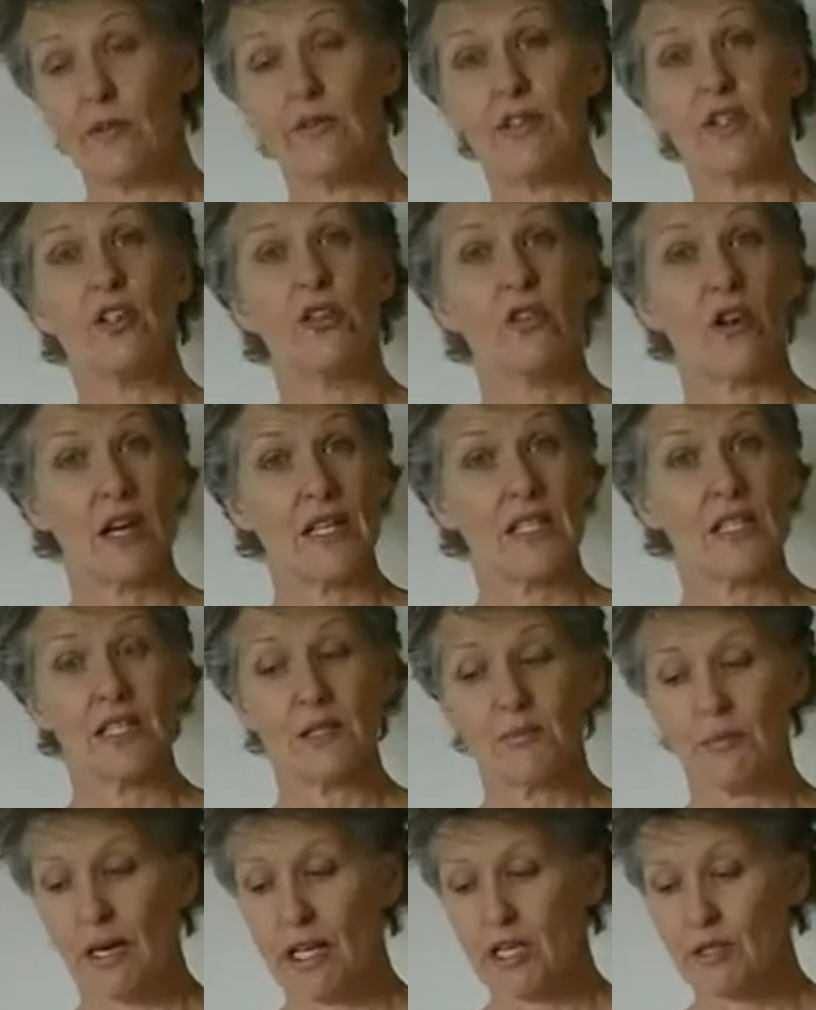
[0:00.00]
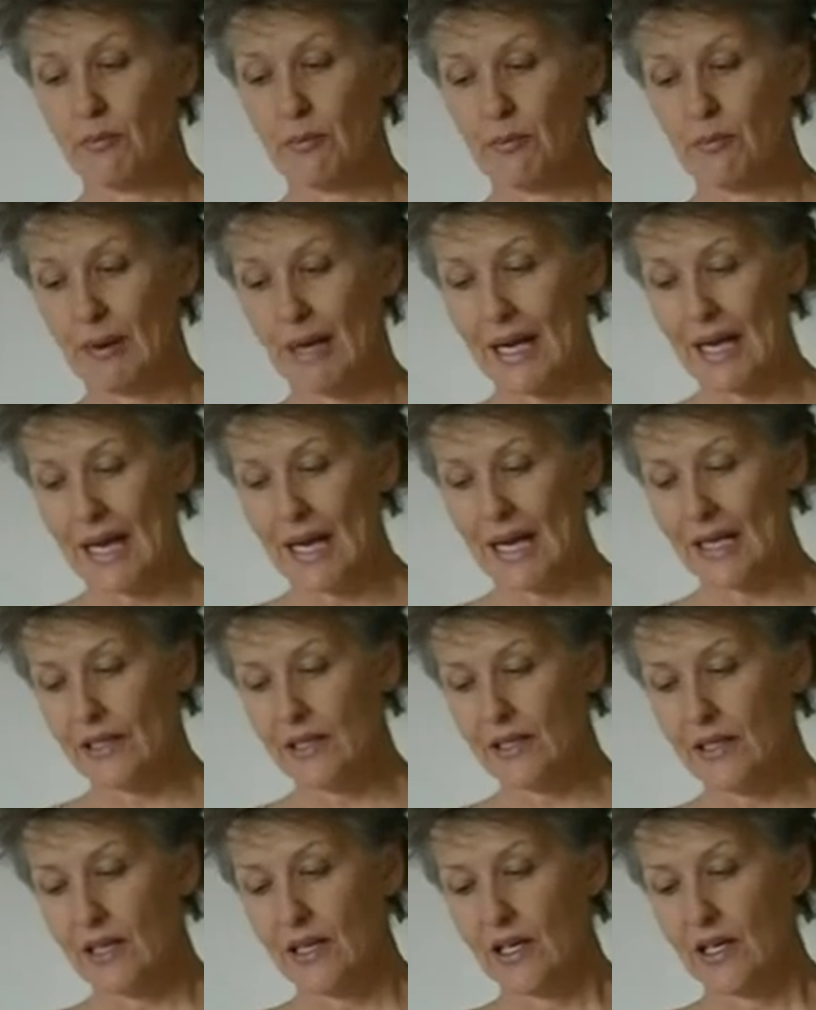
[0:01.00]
of a crisis management plan